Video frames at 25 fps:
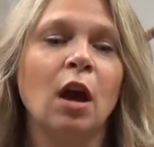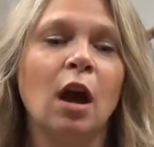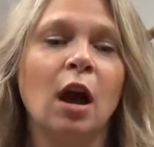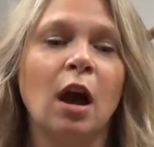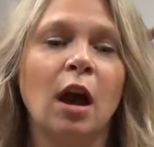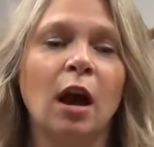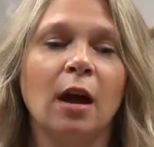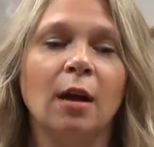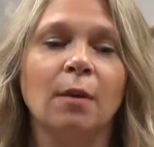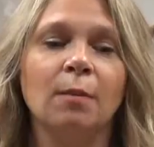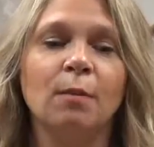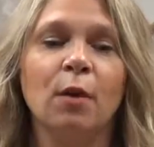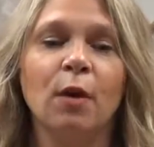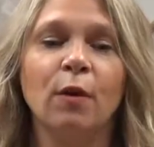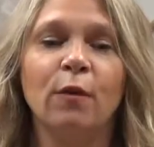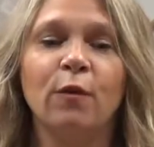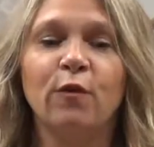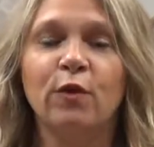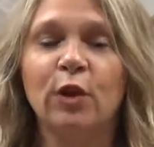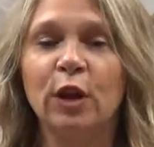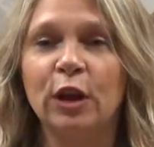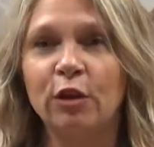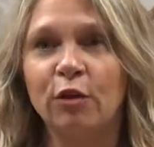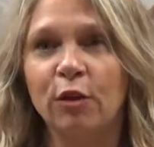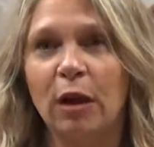um,
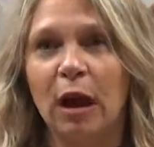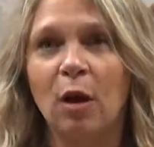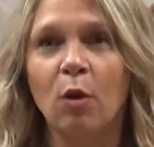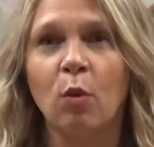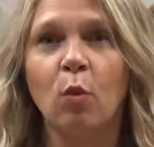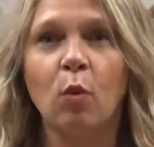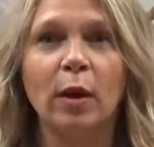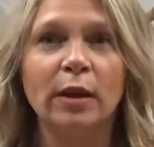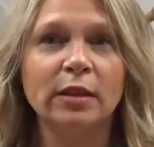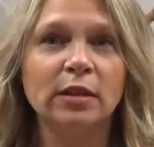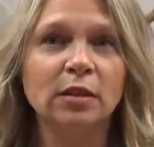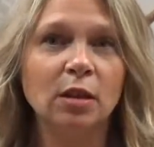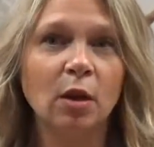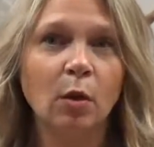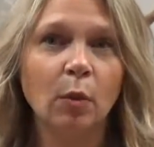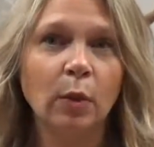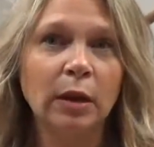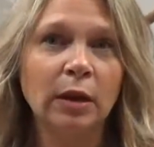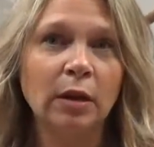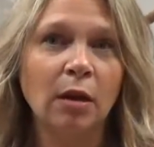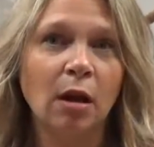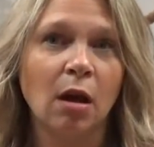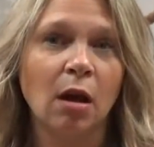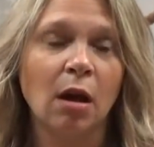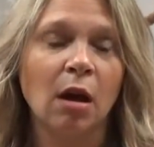figure out what's
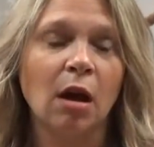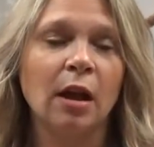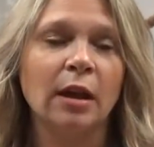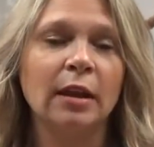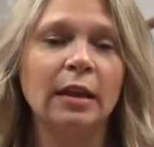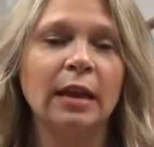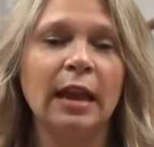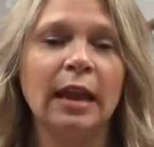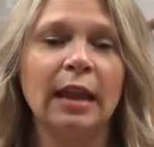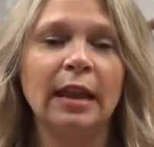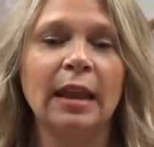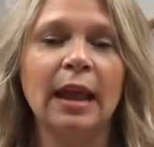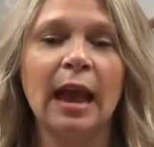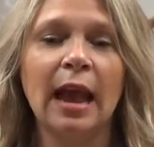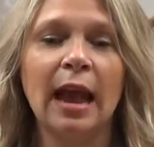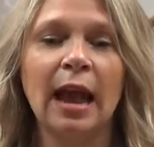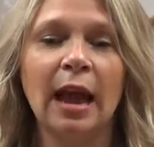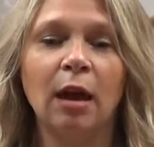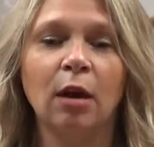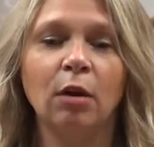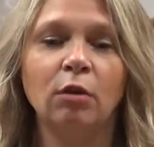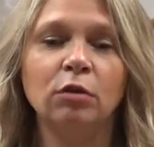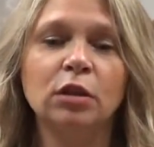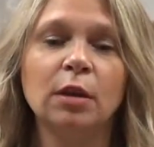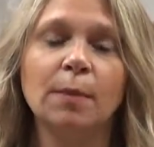going on and
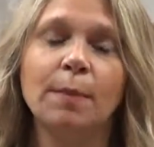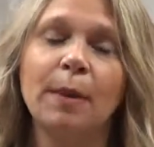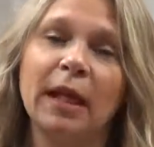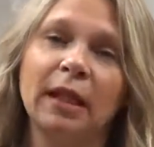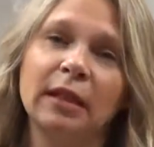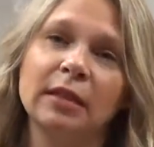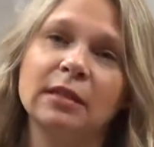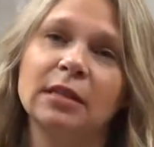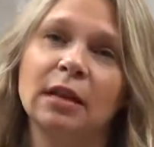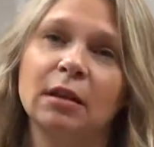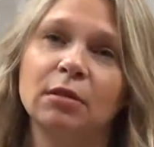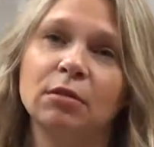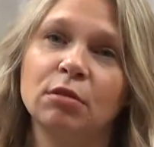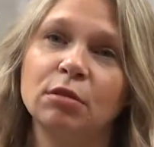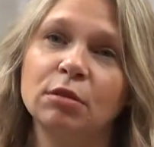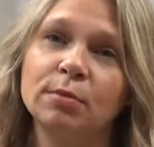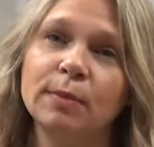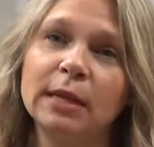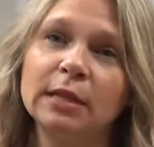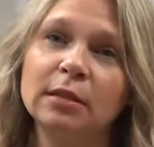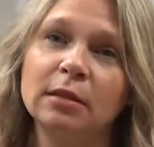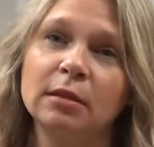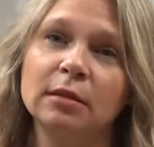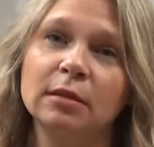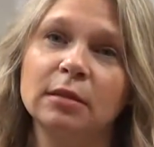how to balance out those
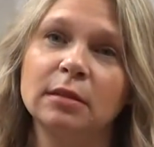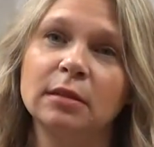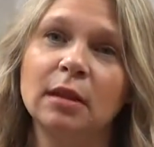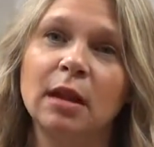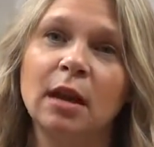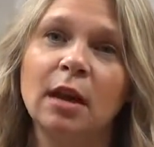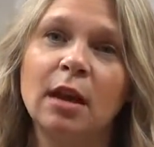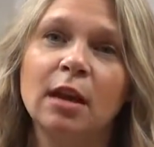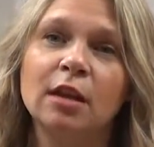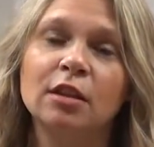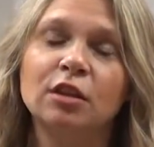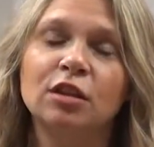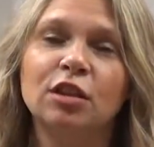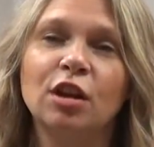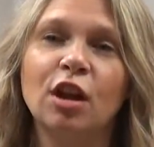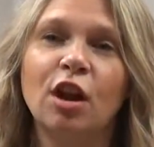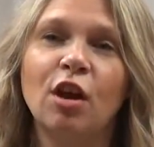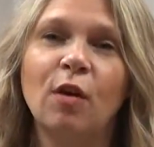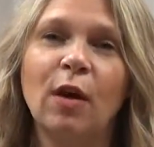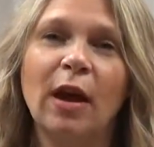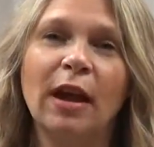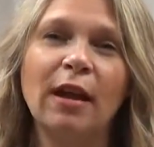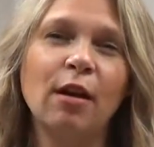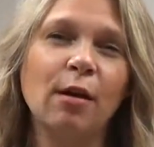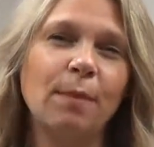muscles muscles.
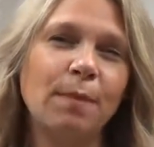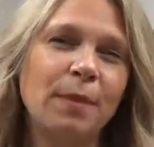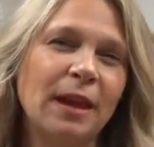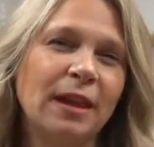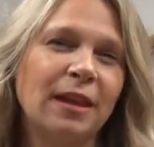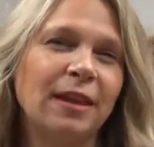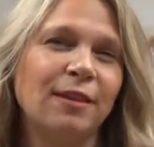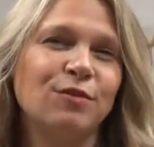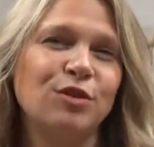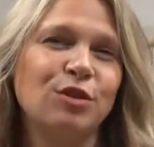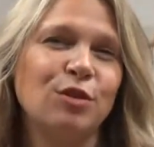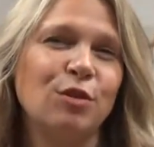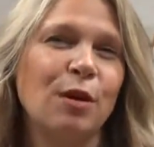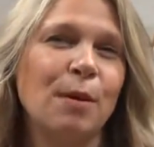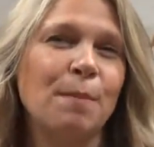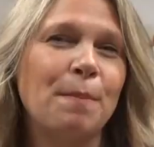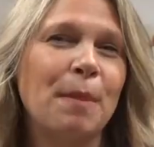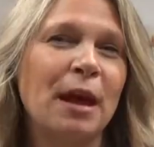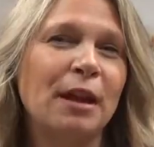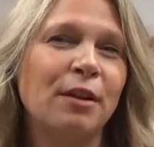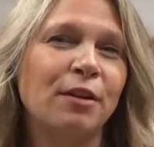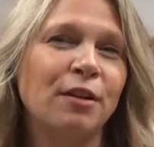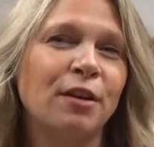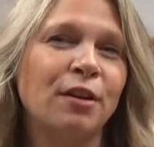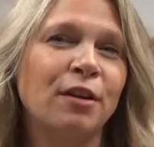So I hope that gives you a
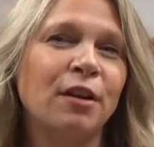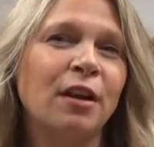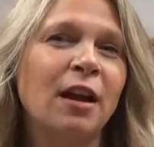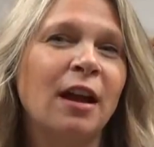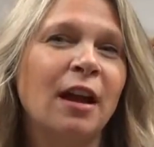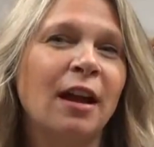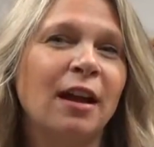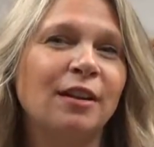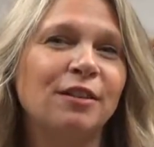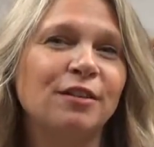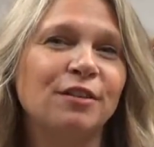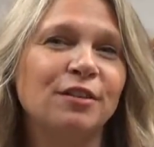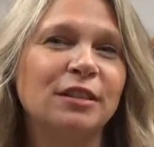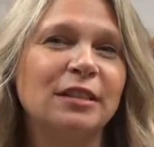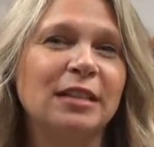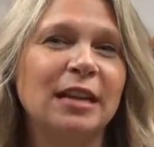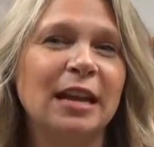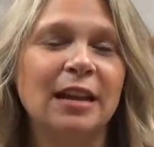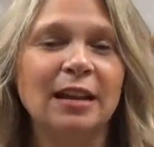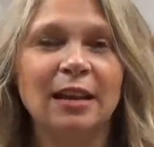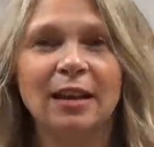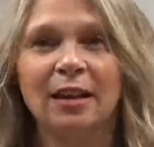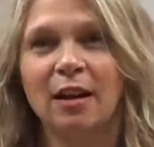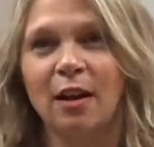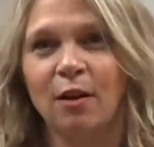better
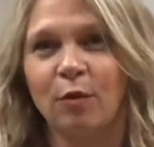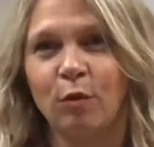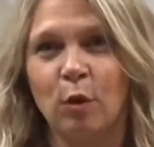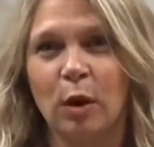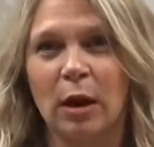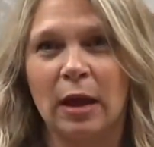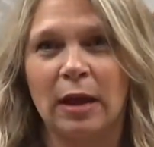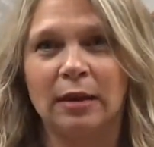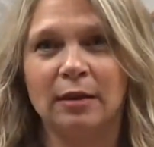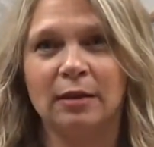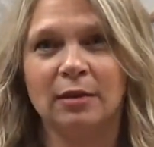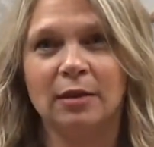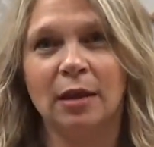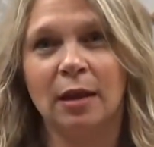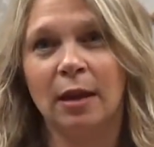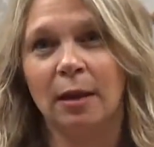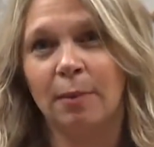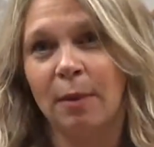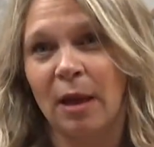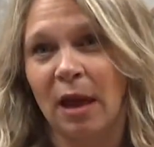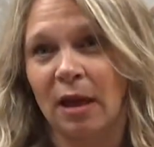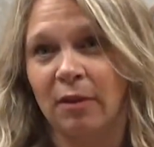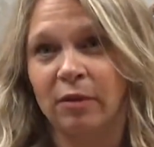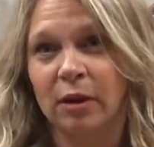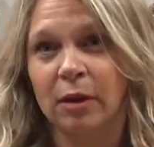understanding of what
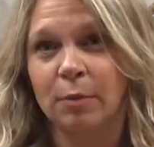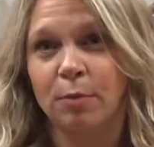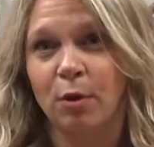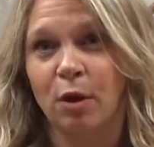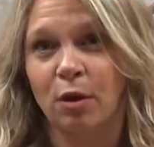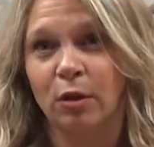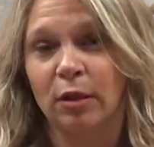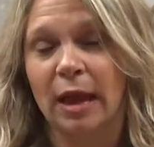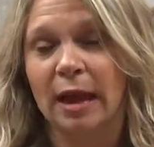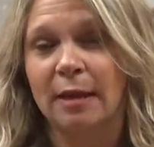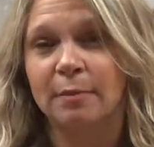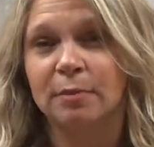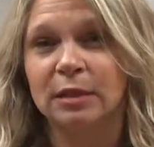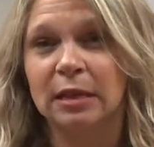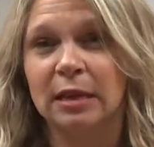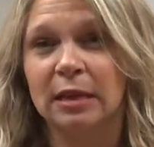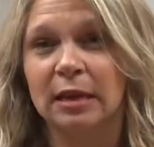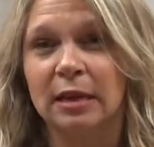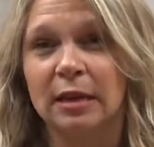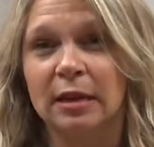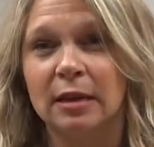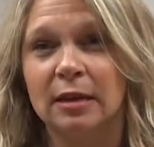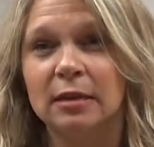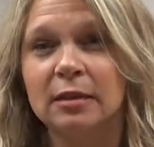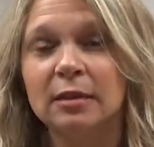pelvic prolapse
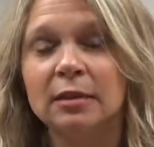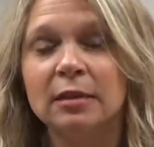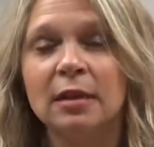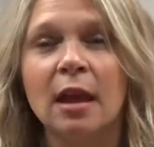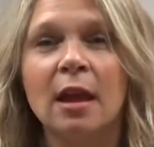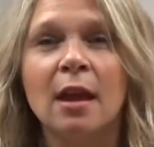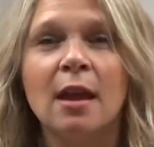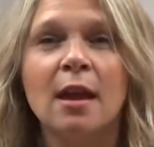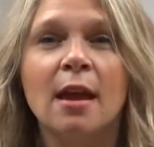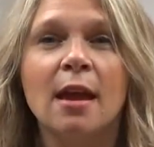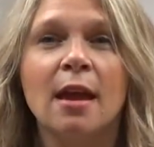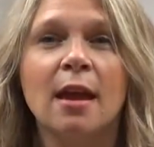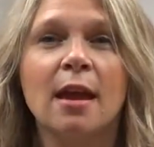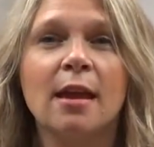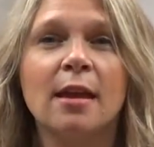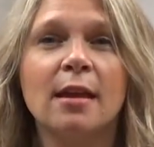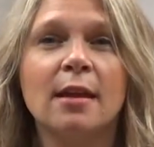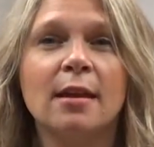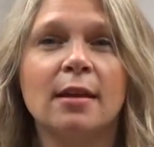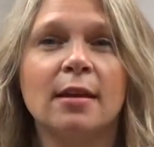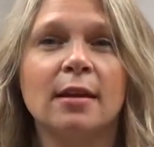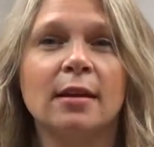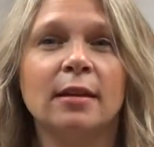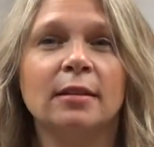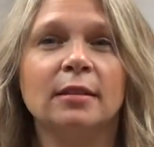is
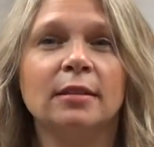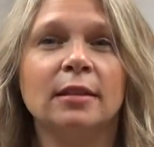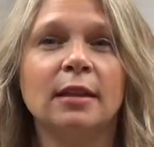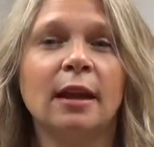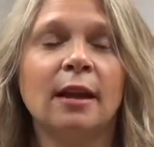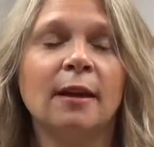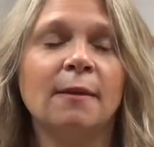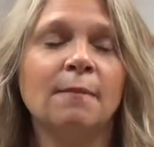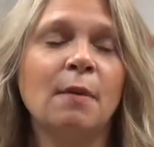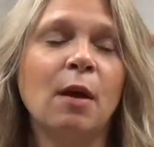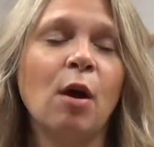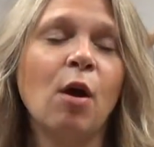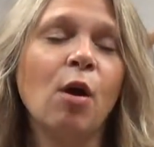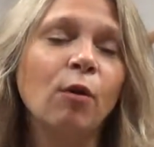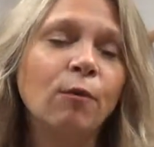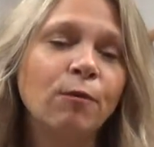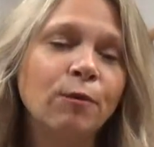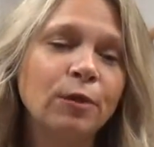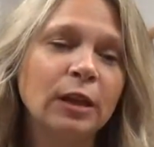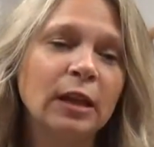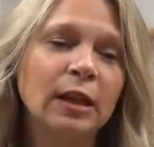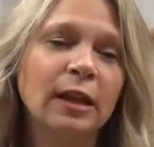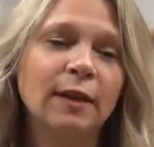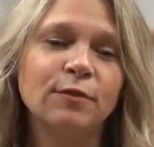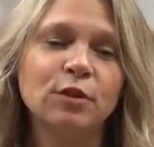and um,
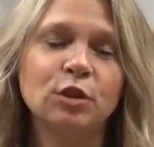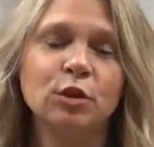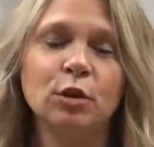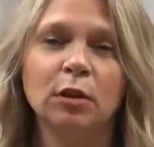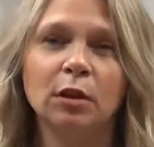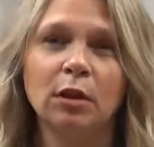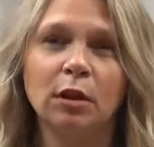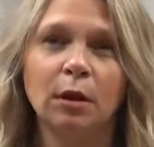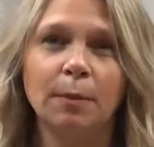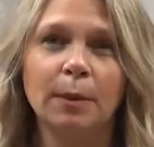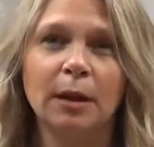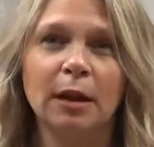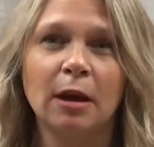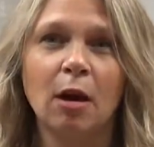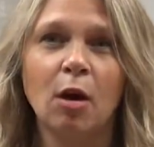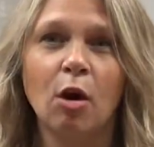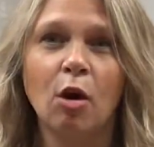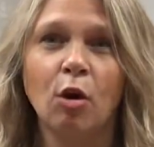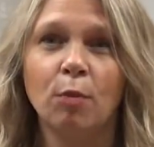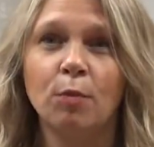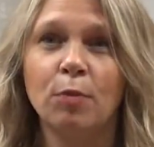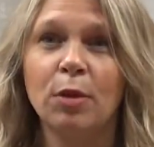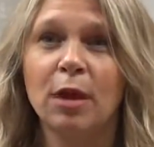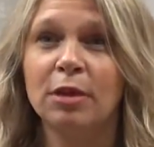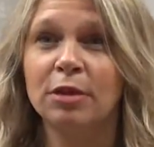hopefully gives you a little bit of
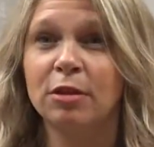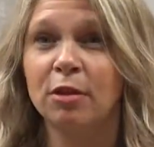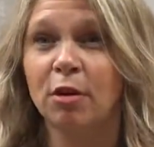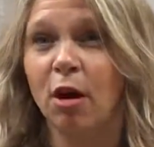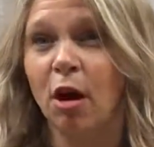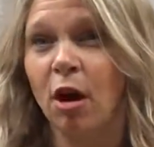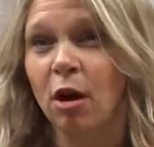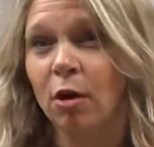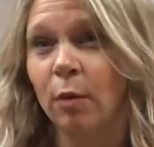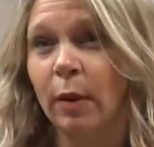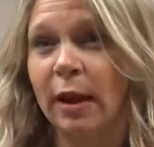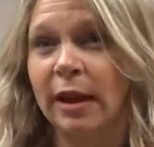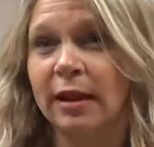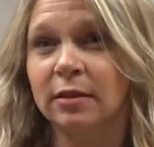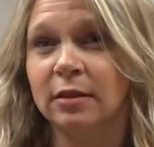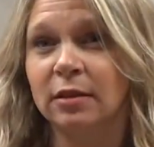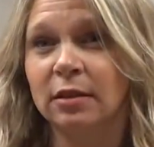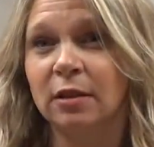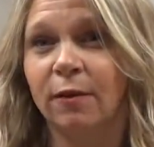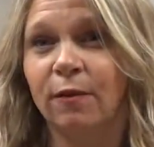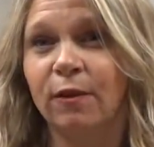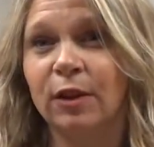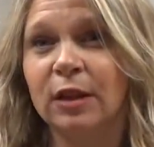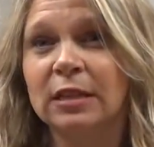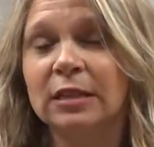hope that there are ways
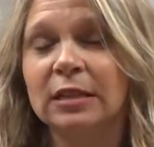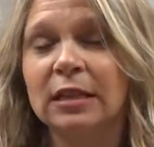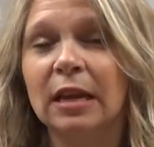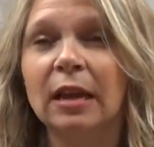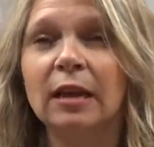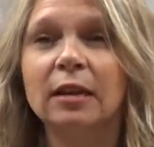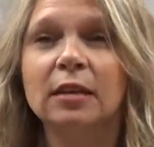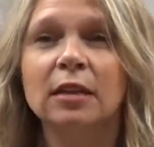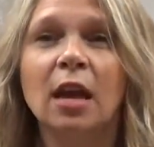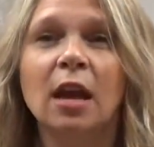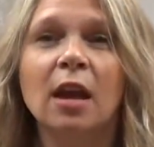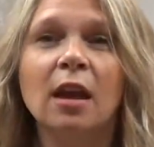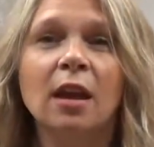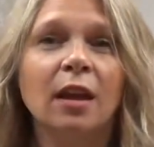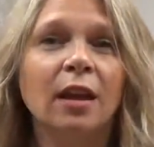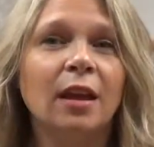to fix it.